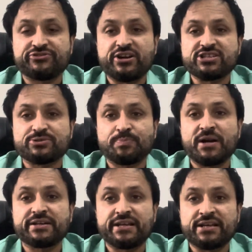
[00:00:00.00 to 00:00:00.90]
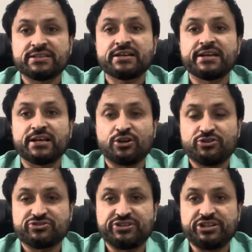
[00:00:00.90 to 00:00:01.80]
transplant and other hair
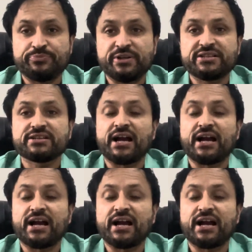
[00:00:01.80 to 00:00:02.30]
loss treatment,